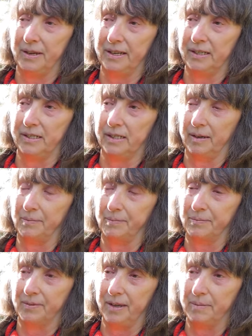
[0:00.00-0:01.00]
its
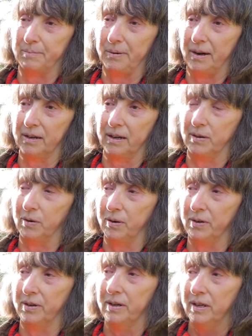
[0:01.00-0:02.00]
um, embargo
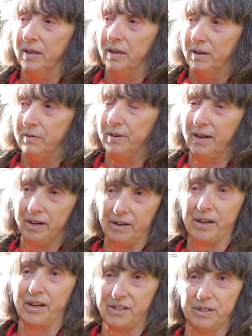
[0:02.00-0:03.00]
on
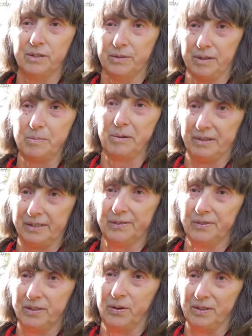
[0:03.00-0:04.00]
relocation to other parts
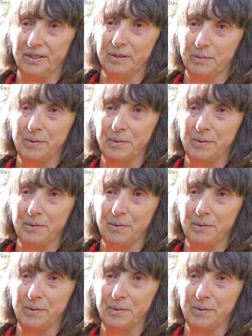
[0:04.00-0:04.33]
of Scotland.